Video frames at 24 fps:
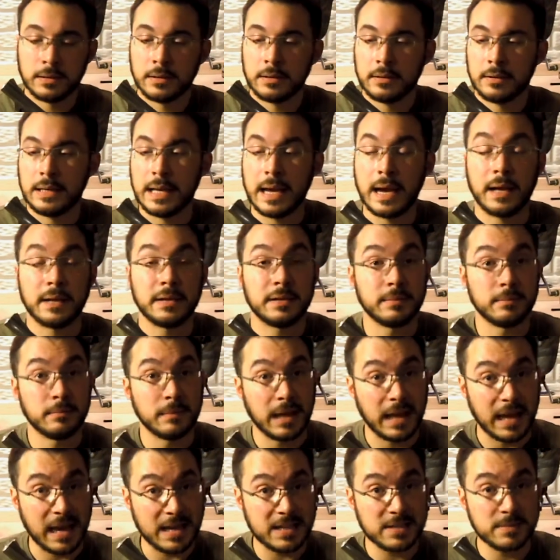Now, it
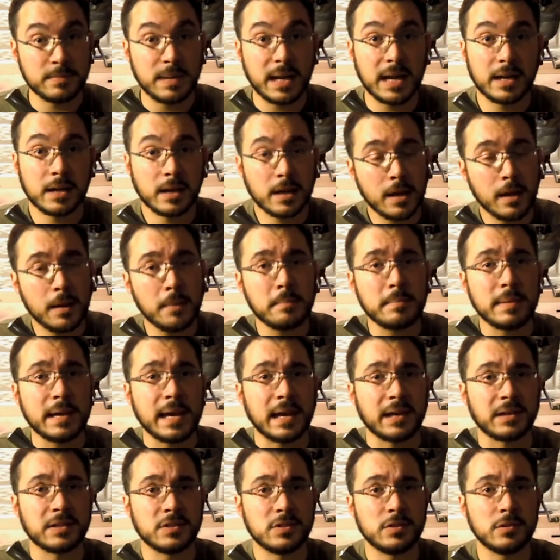has made a
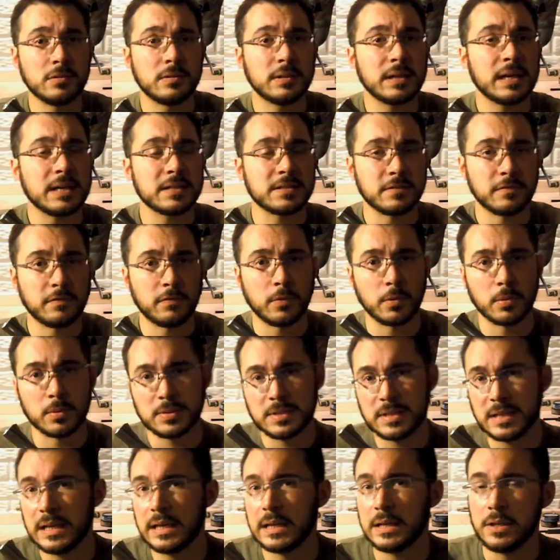comeback in
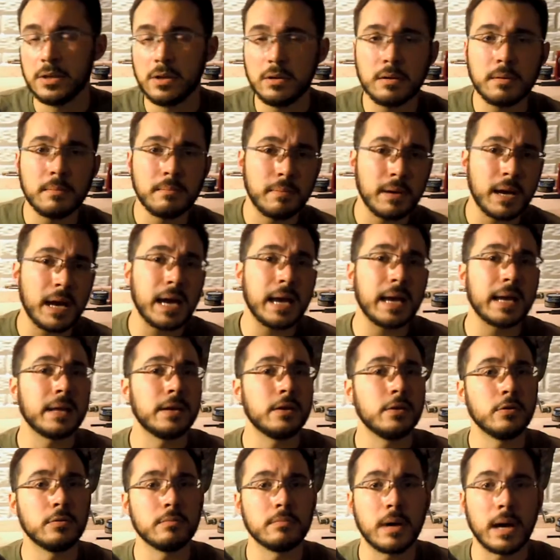2014. You can buy a
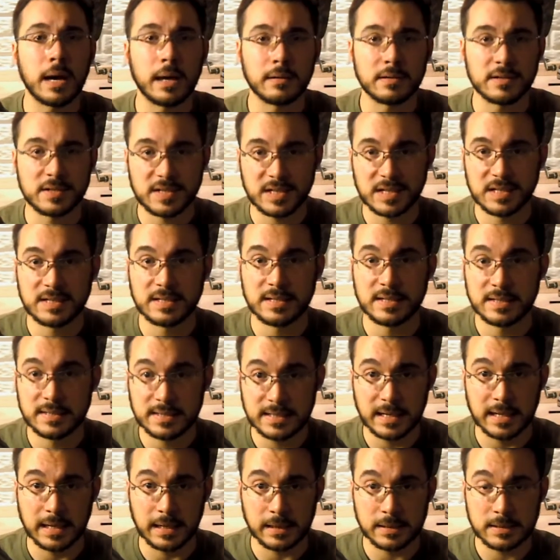new Model
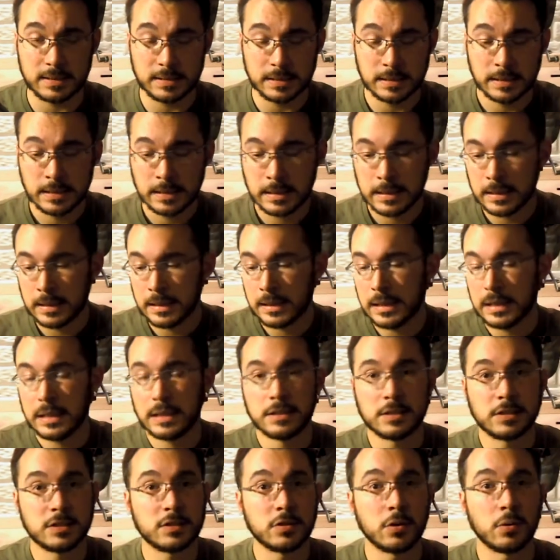66 in
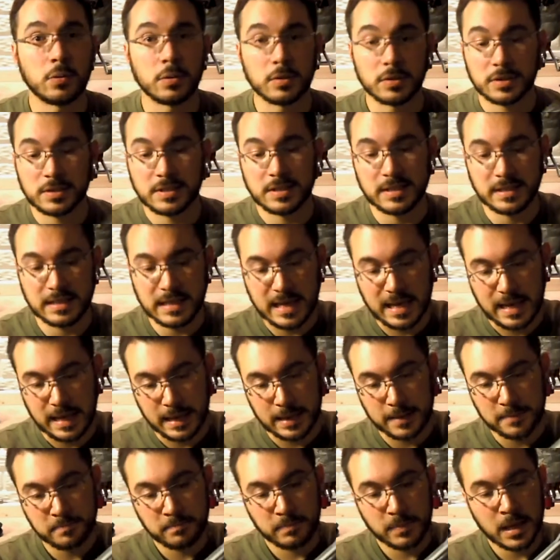stores today.
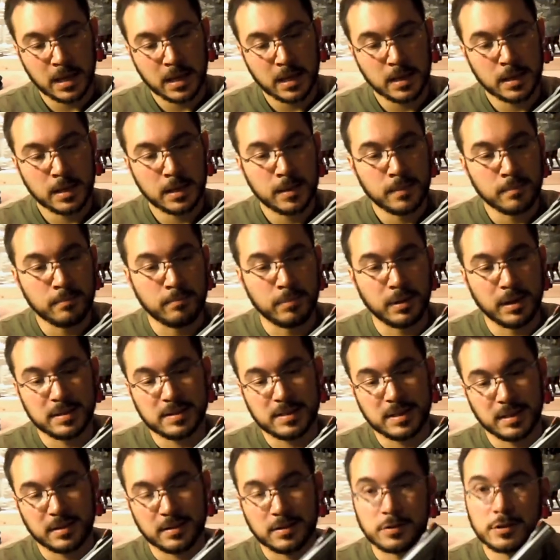But
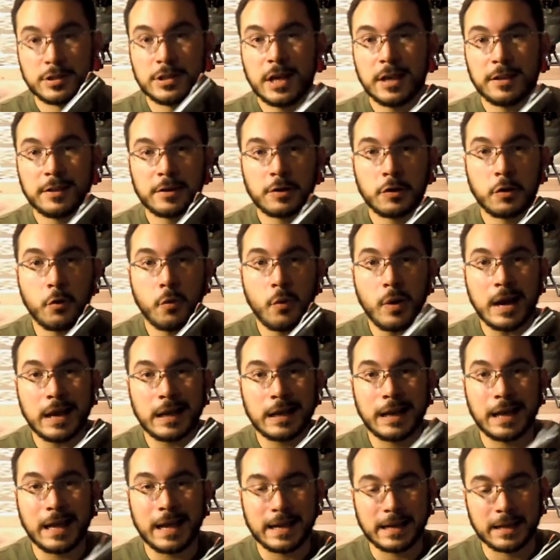there's nothing quite
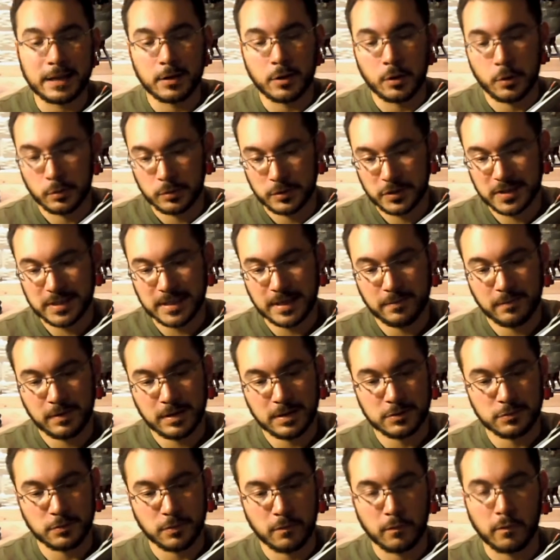like an old
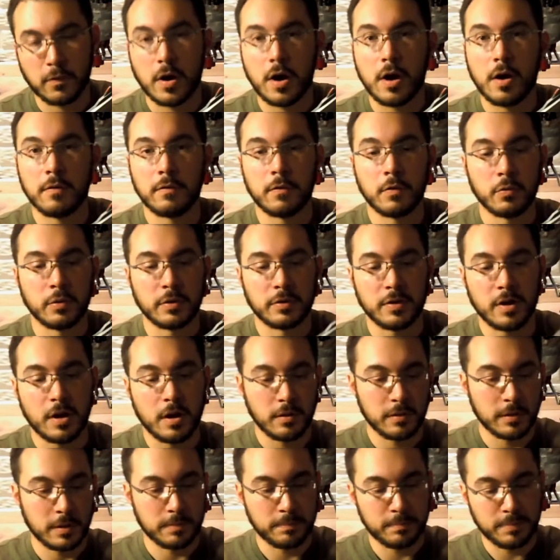70s revolver with
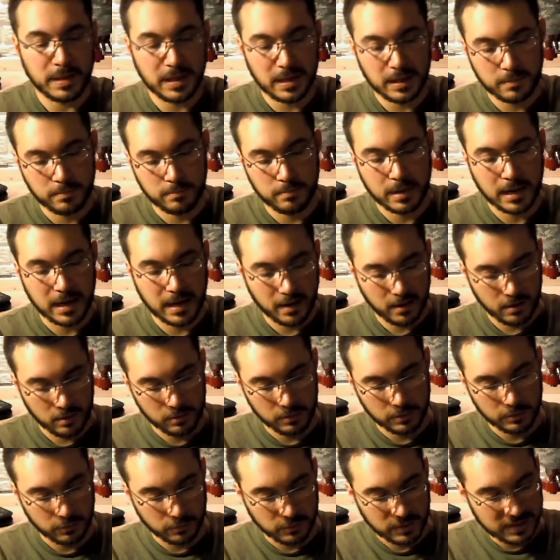all the pin barrel
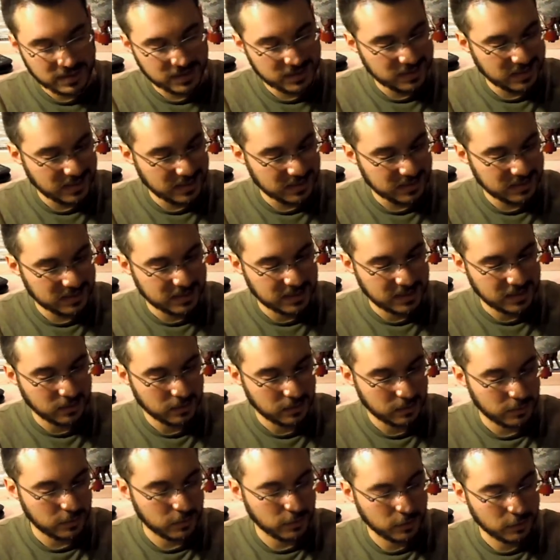and the recessed
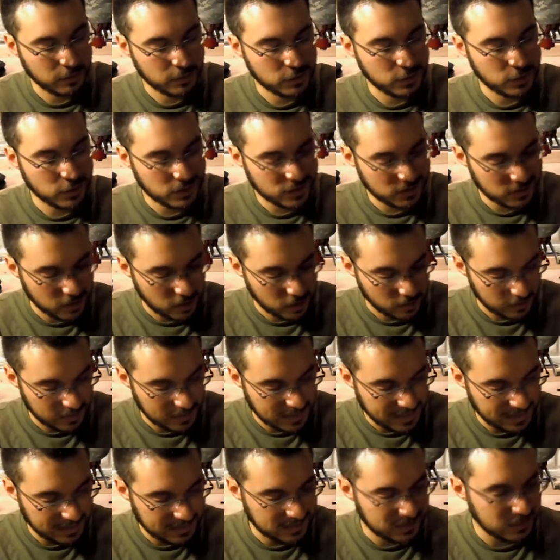cylinder and just all nice